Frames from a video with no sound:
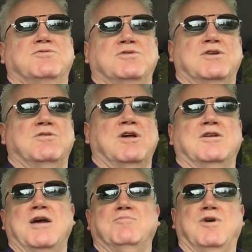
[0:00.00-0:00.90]
for dinner that
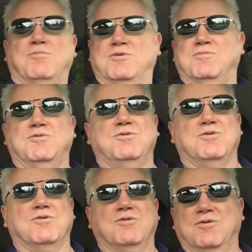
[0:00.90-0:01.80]
night. Mom would do
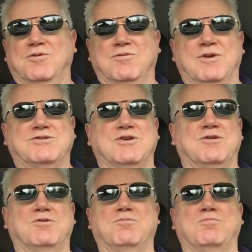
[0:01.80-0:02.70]
the list on a
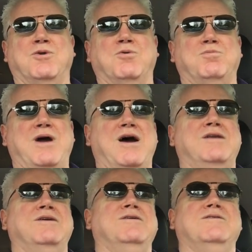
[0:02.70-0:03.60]
little notepad.
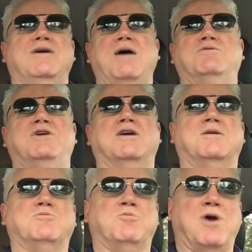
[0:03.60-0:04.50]
I would take it
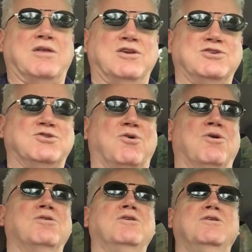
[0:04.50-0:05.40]
up to Bradley's store.